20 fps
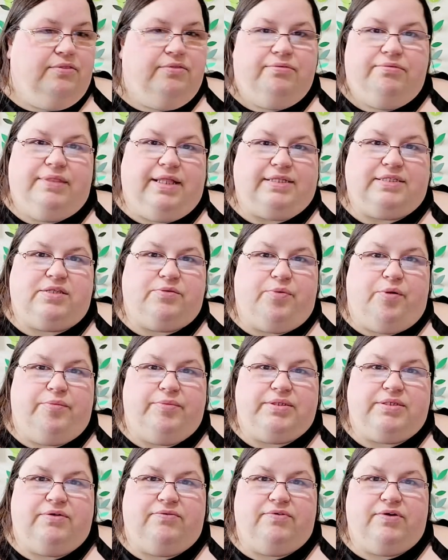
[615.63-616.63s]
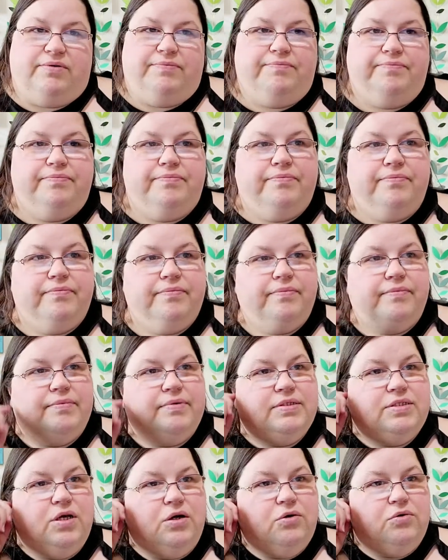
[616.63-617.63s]
that's the premise of it.
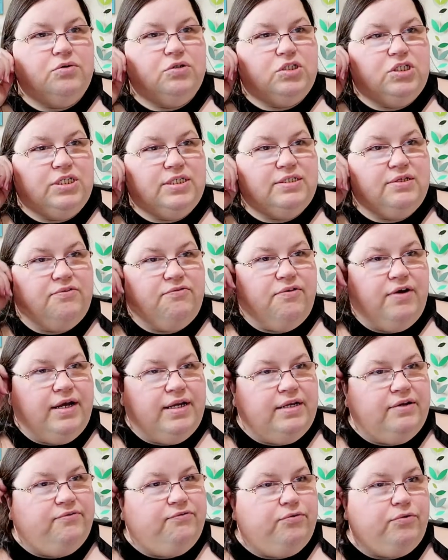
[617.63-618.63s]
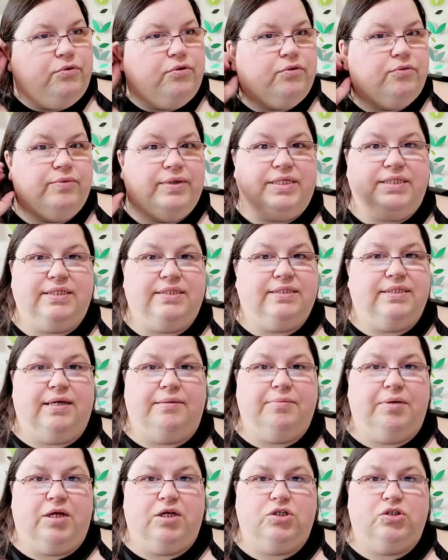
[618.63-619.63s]
So she's invited for reasons I'm
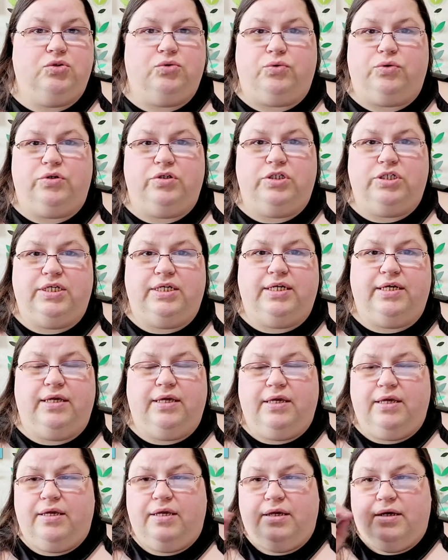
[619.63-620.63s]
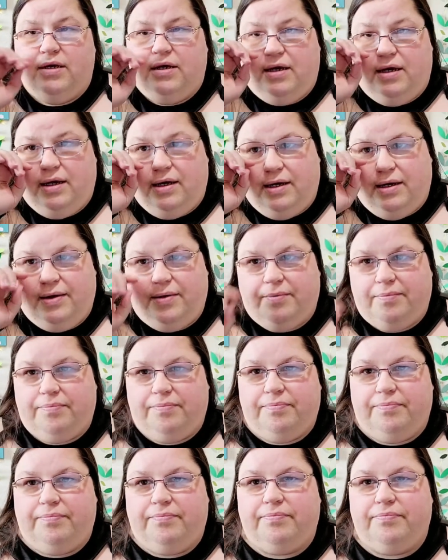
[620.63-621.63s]
not sure. She, um,
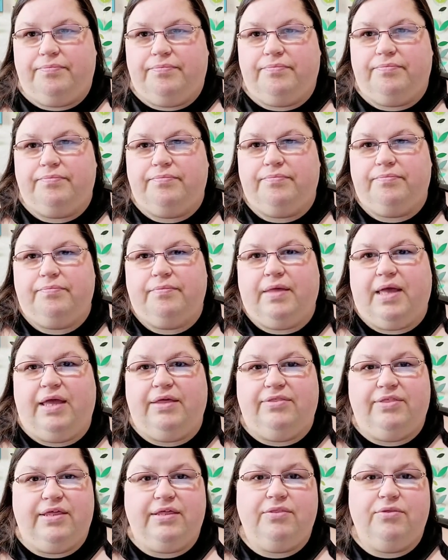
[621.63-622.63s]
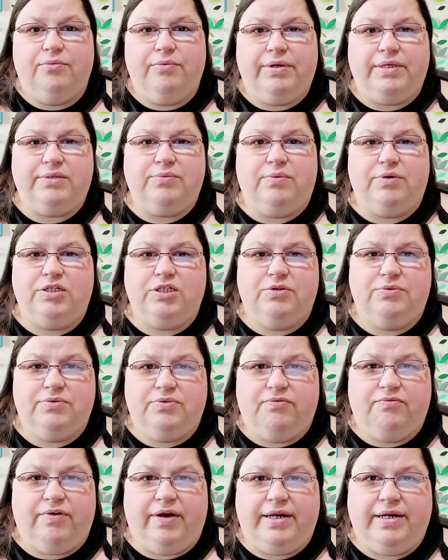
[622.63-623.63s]
I think the reason why she was
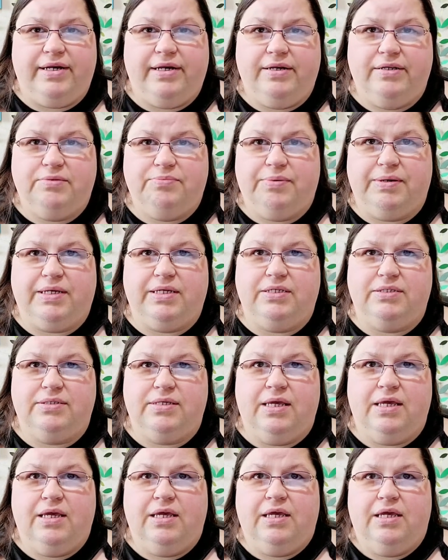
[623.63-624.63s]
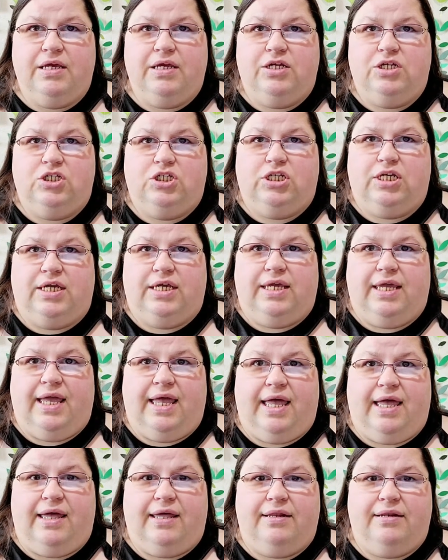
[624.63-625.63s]
invited is because she
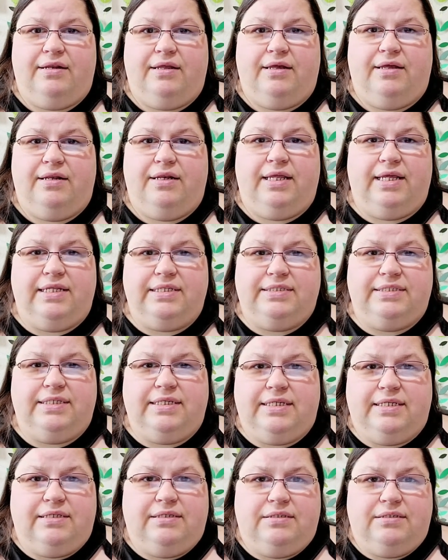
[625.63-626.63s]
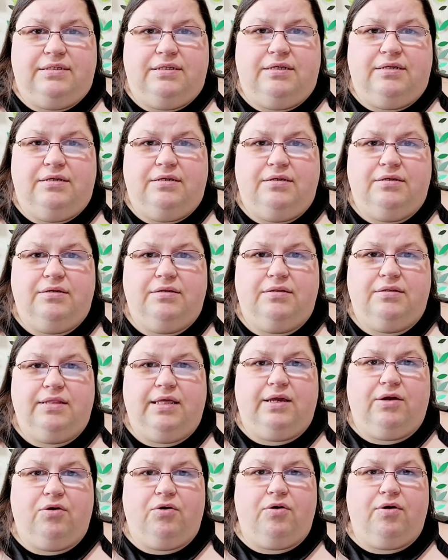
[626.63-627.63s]
had an incident,
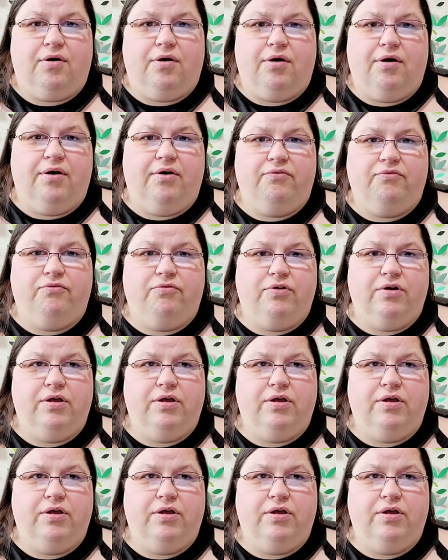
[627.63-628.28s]
like her, of